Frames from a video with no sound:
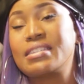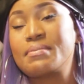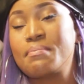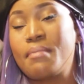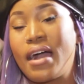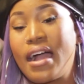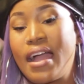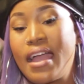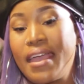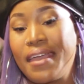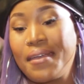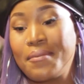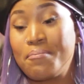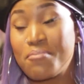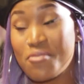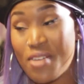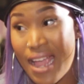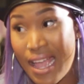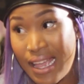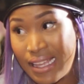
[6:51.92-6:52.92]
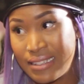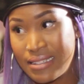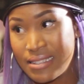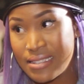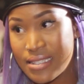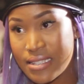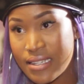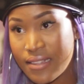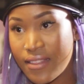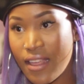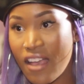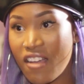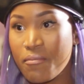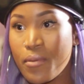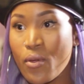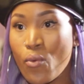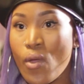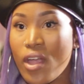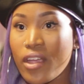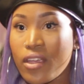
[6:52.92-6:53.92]
is my brand that
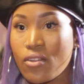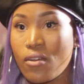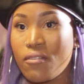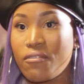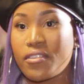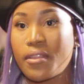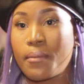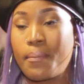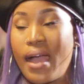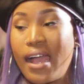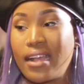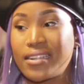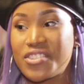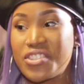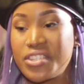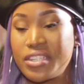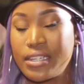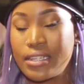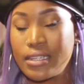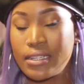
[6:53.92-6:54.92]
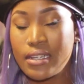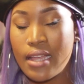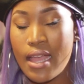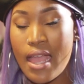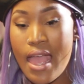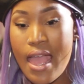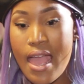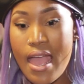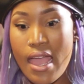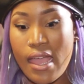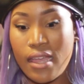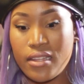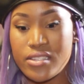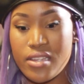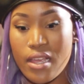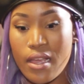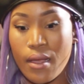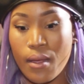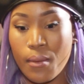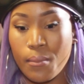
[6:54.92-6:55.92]
I've been working on for the past year.
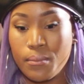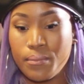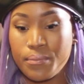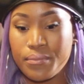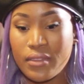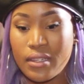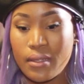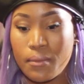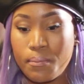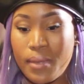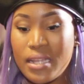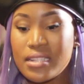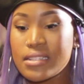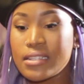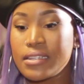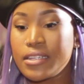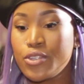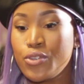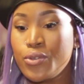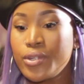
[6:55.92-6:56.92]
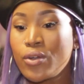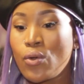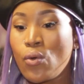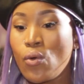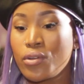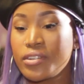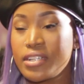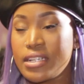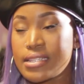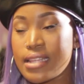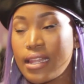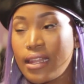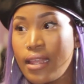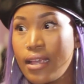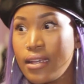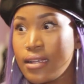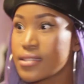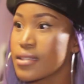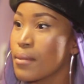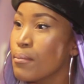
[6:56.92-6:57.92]
And basically unicorn is
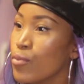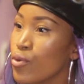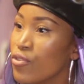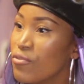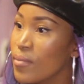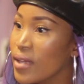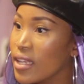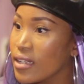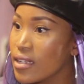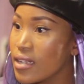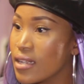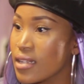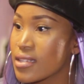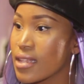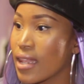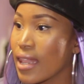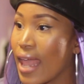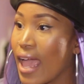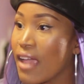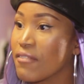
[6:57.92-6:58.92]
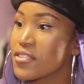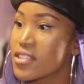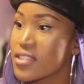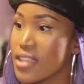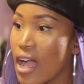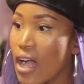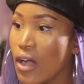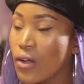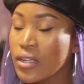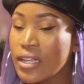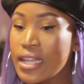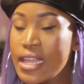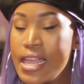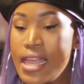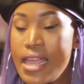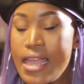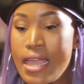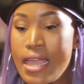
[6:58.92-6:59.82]
a movement, and it's a lifestyle.